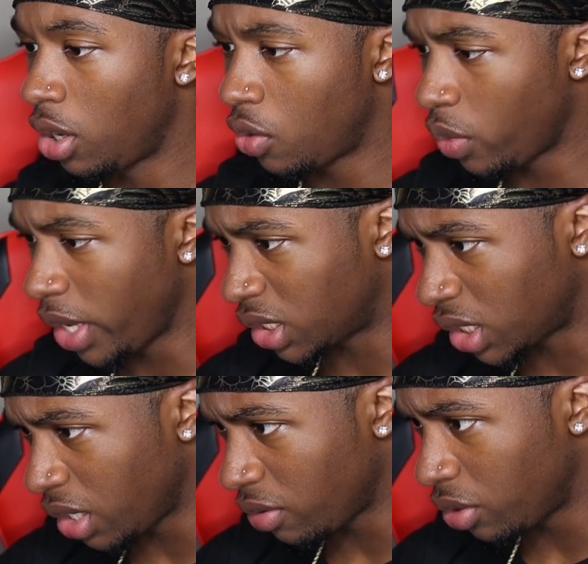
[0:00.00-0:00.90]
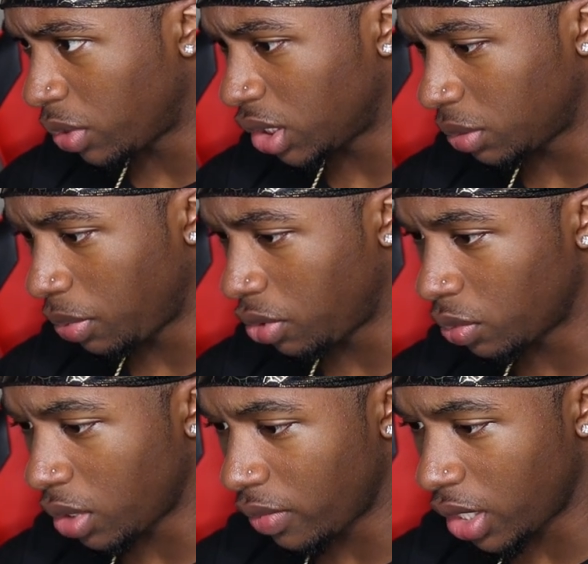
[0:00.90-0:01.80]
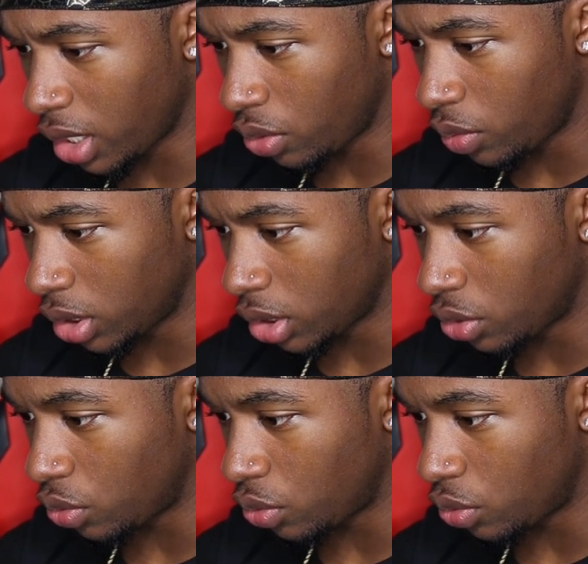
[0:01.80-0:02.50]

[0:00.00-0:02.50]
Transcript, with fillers: Oh wait, Shakira, you can expose whatever the heck you want to